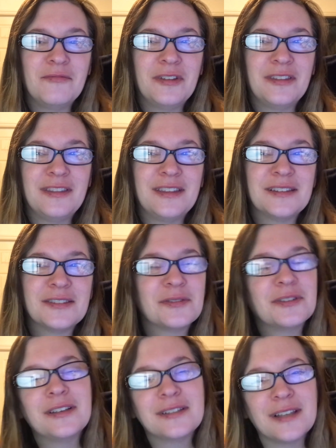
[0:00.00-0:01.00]
But this is
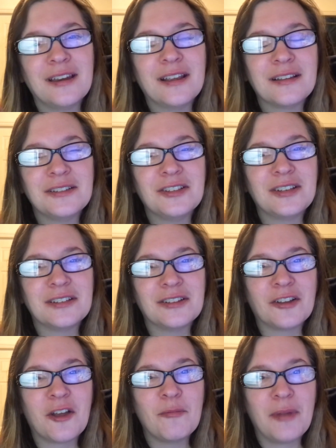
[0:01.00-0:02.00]
really exciting because you get to
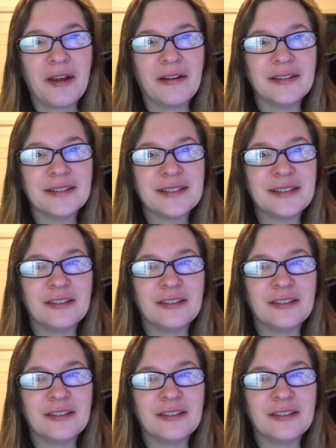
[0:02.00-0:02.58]
look up parents.